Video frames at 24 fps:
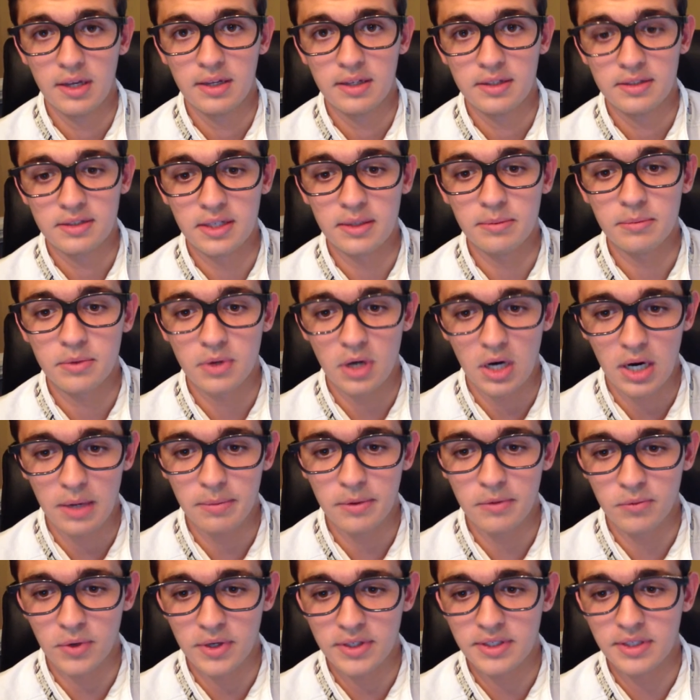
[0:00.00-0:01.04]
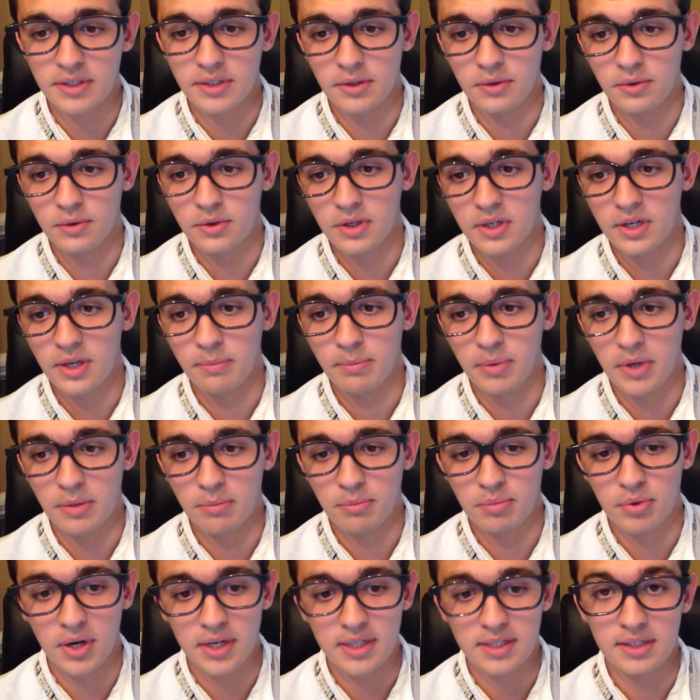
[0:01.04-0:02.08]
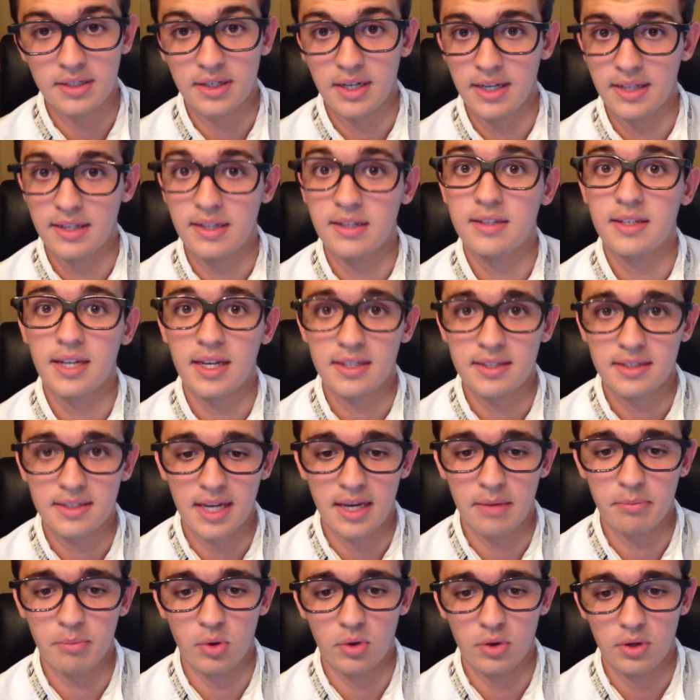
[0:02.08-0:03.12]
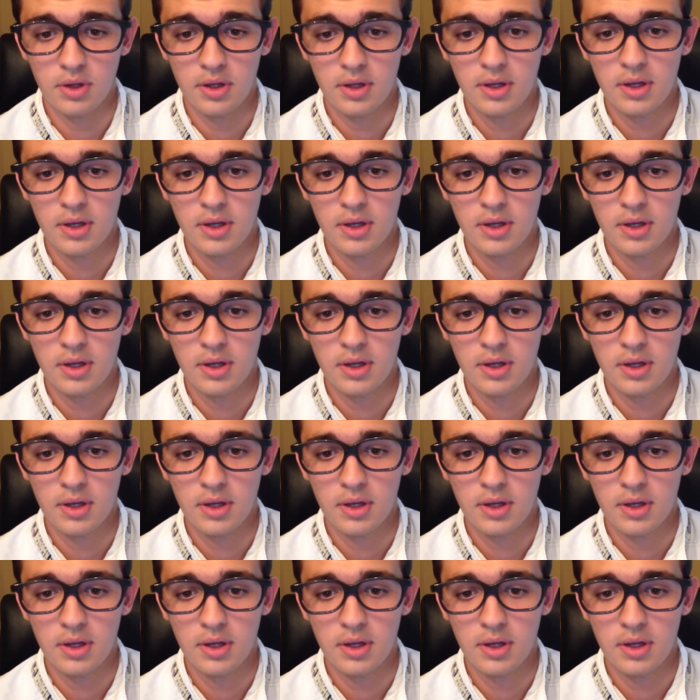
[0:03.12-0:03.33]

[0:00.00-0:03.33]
some carbon residue could have been present in the test sample.